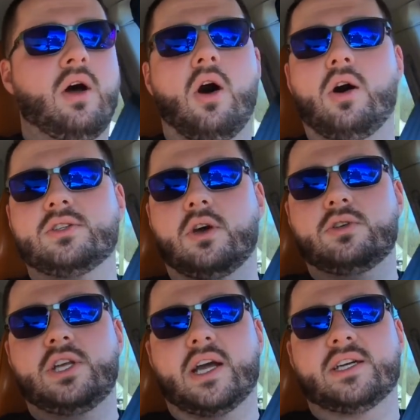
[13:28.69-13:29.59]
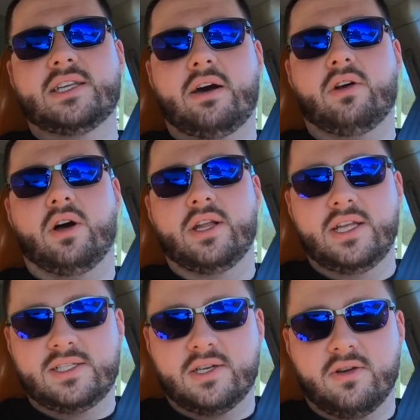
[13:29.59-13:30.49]
Also, check us out on
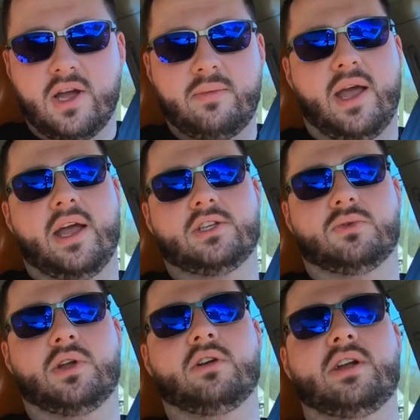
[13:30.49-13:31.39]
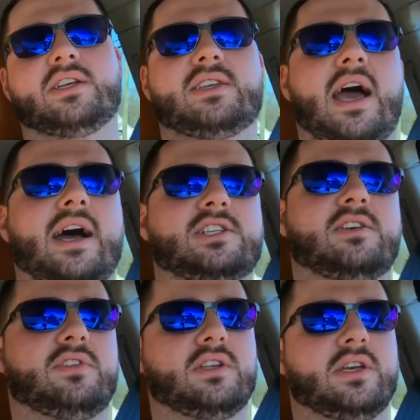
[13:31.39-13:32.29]
Instagram and Twitter. It is at
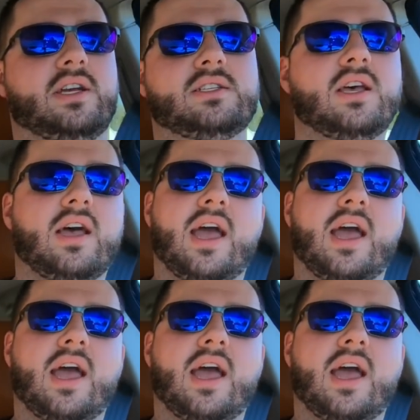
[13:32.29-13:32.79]
Shifting Lanes.